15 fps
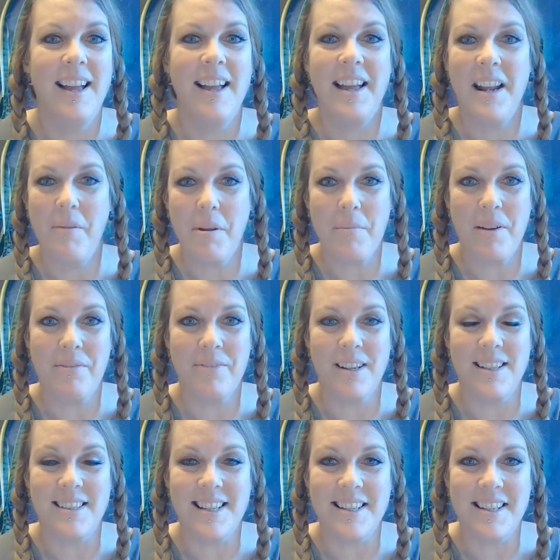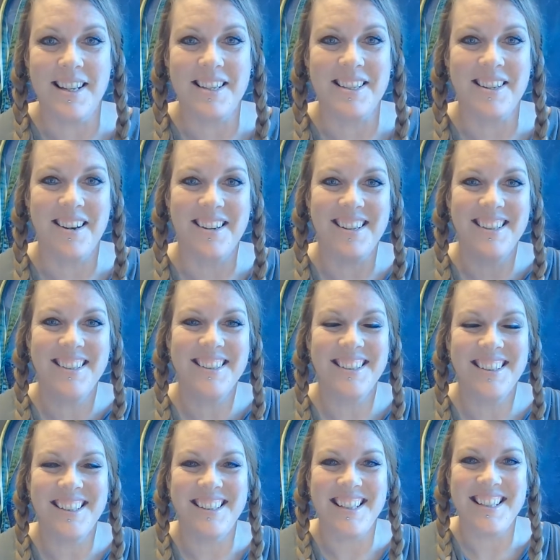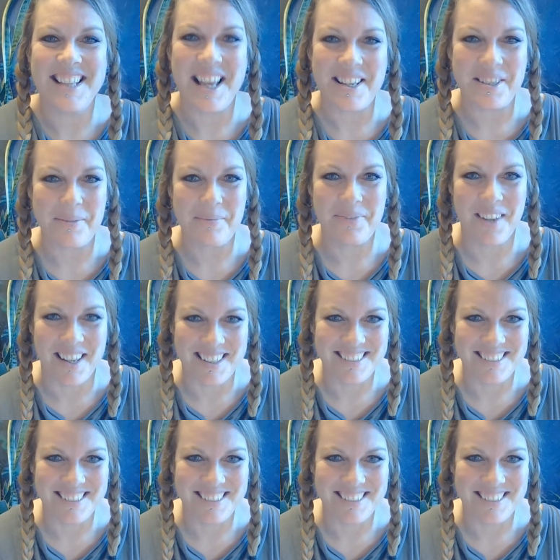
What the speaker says: Anyway, my friends, let's get started and let's have some fun.